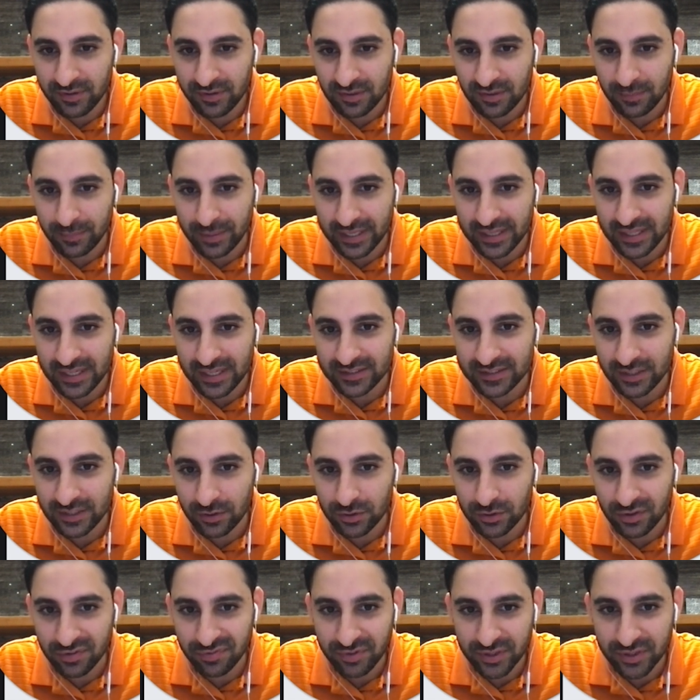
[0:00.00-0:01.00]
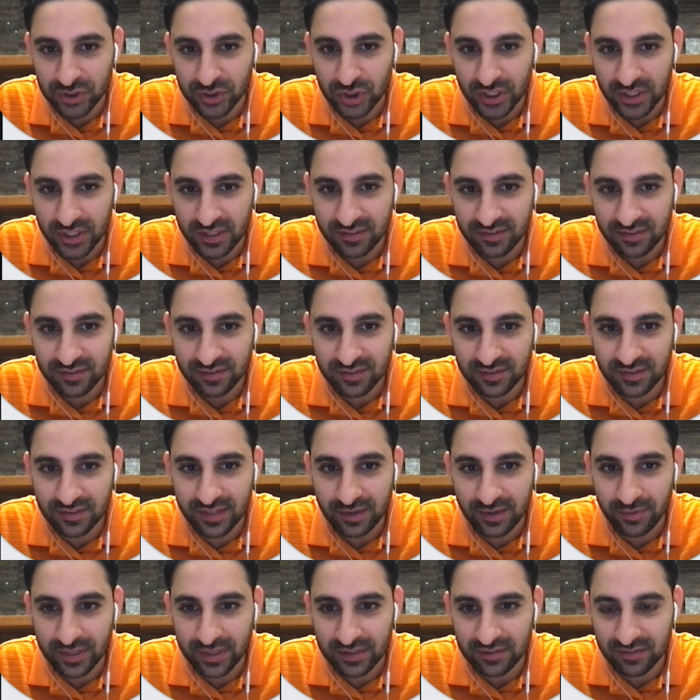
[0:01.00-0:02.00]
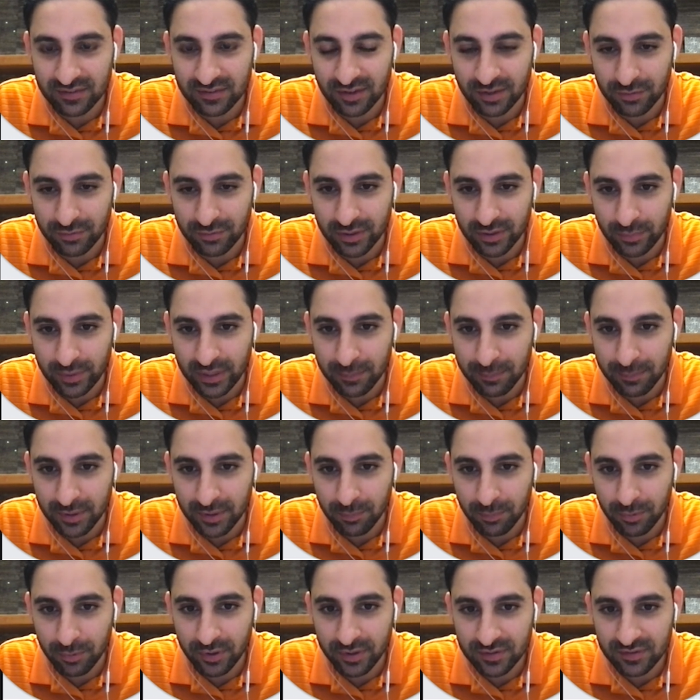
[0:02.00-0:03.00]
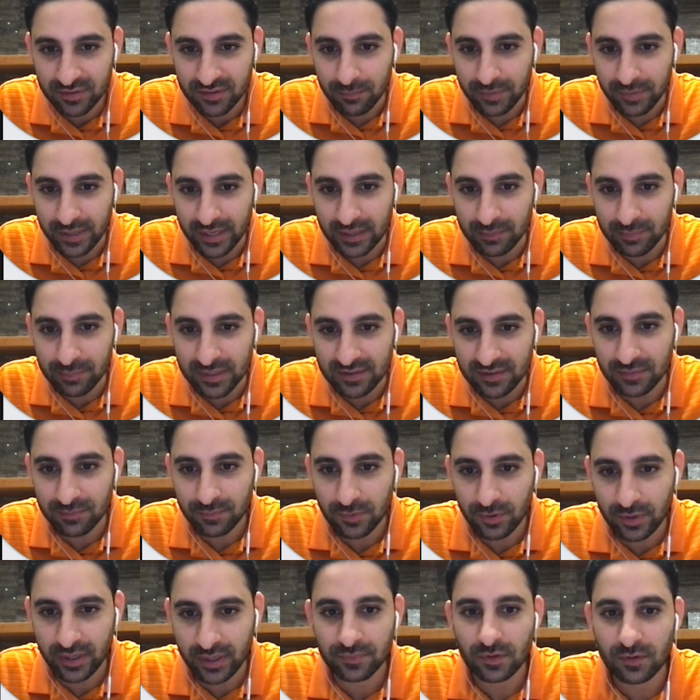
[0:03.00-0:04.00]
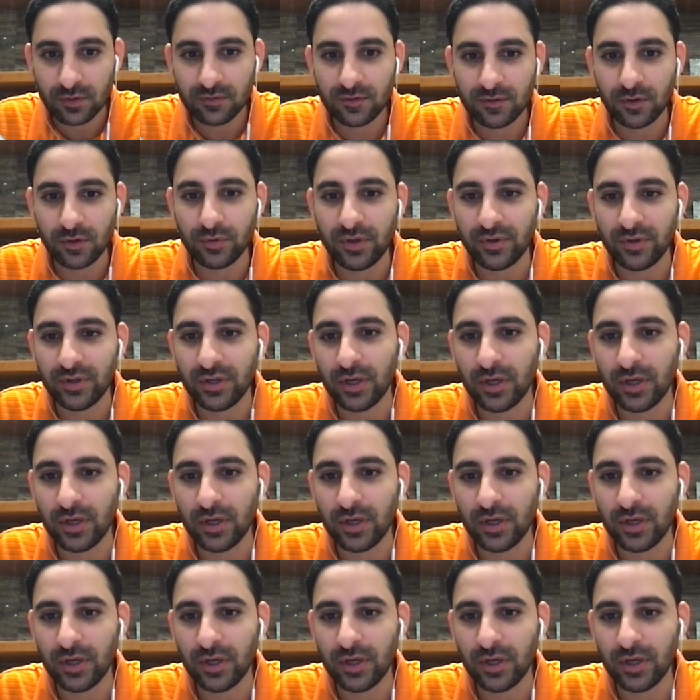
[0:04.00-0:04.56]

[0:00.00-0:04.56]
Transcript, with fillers: Have headline, download your free checklist now and get it started right away. Bullet points, A, B, C. Okay, so there you go.